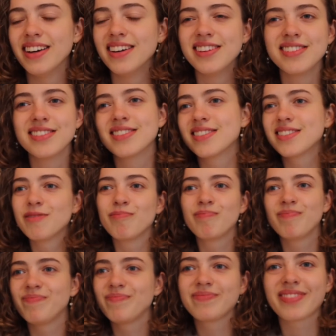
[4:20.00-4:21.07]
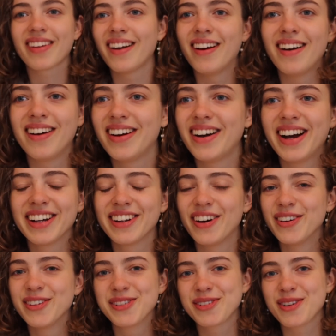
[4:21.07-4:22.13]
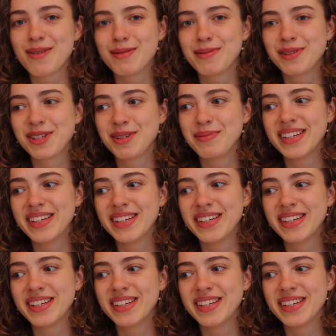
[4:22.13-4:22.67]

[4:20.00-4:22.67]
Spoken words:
is, I can't describe how much it